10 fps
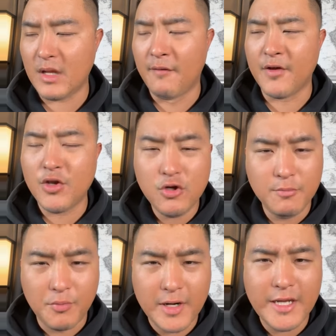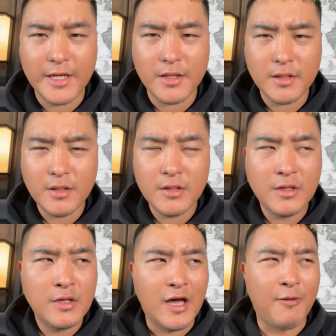of a new breed
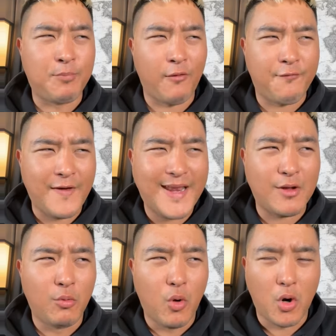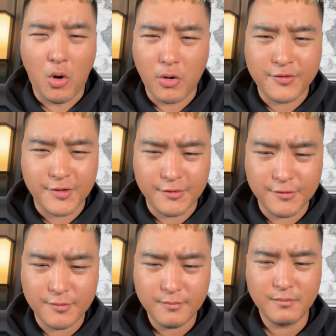of prophetic war
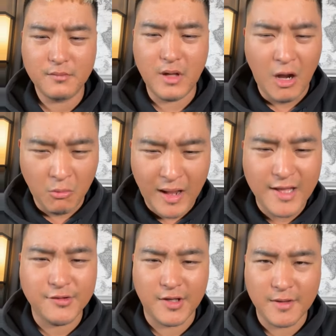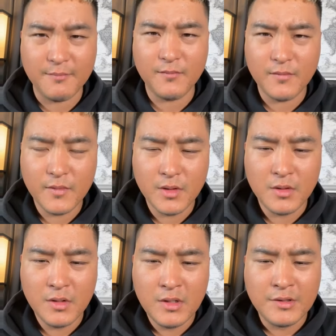horses arising.
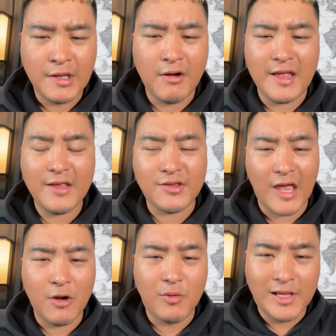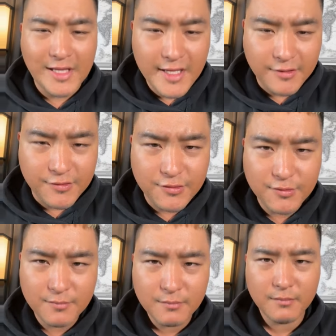There is a release